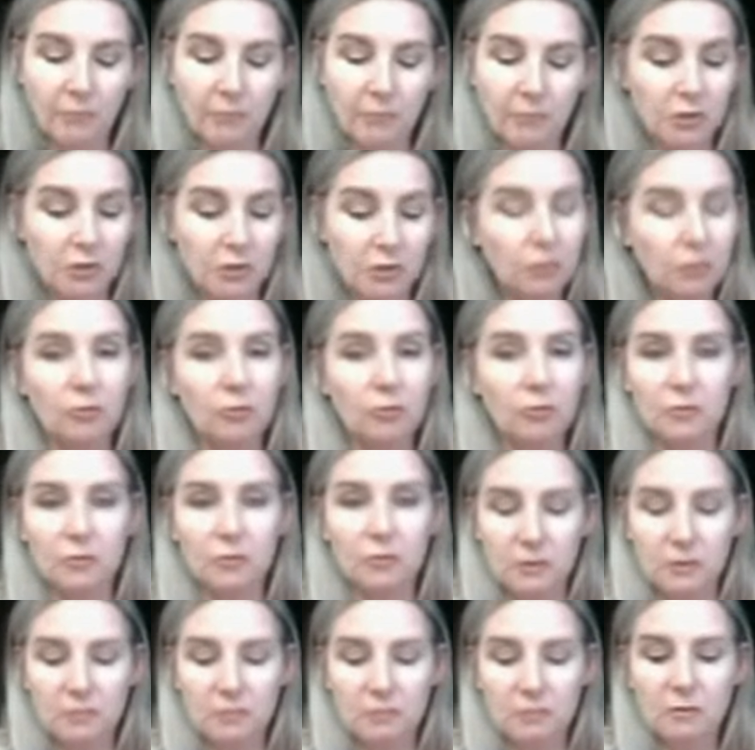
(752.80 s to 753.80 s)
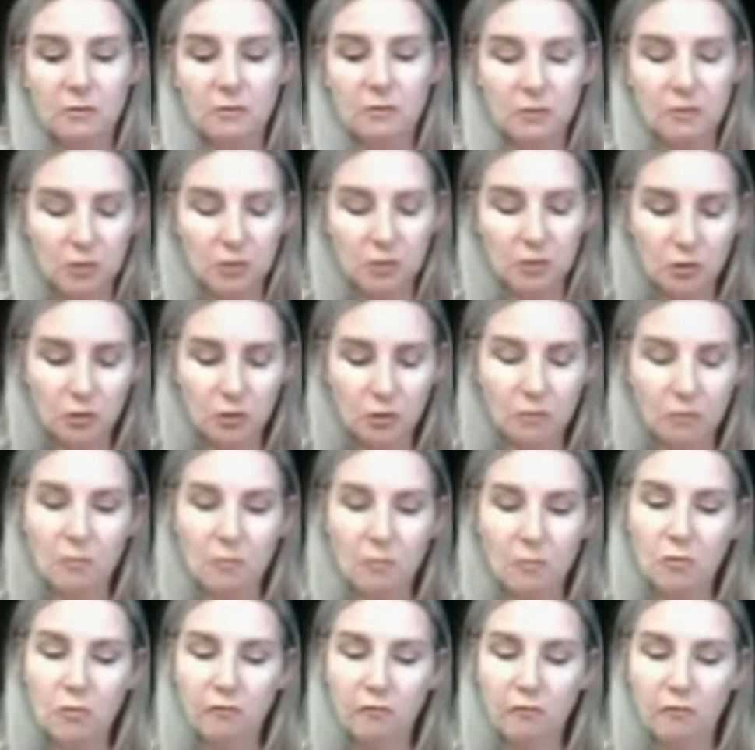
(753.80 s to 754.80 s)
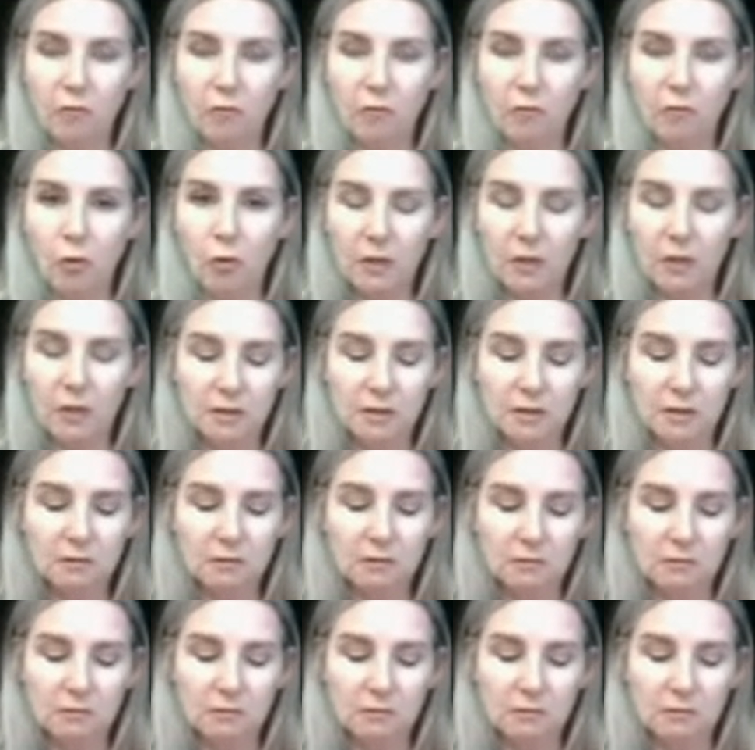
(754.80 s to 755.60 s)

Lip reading: tools to move forward.